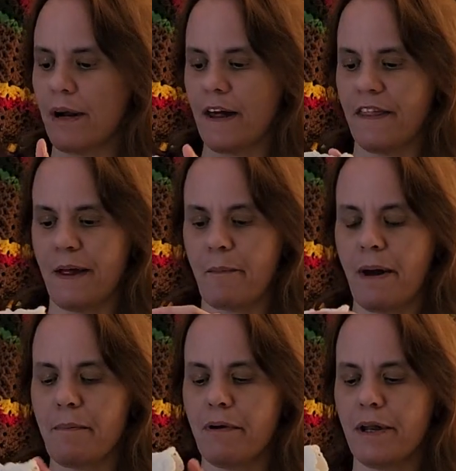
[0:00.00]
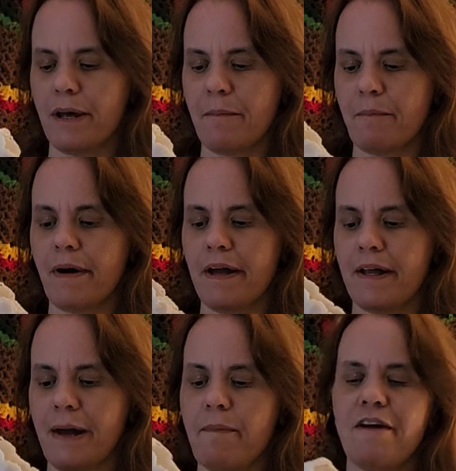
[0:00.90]
I think my bonnet might
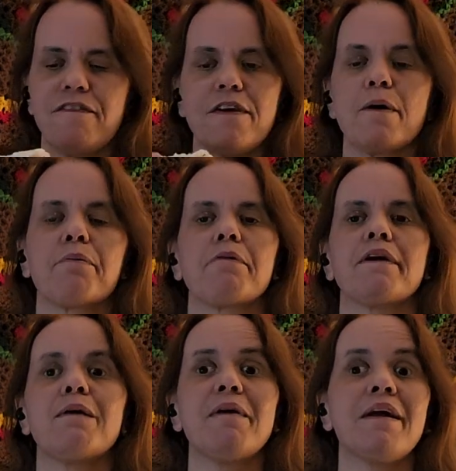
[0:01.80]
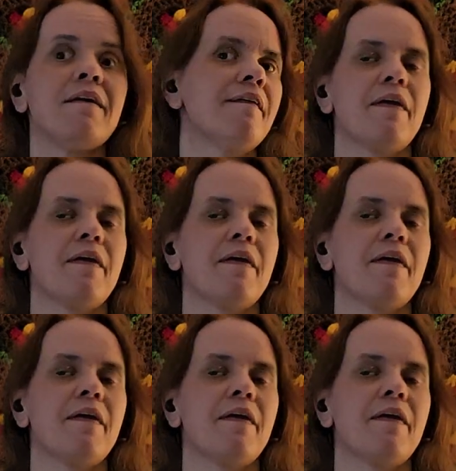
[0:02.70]
fit a preemie.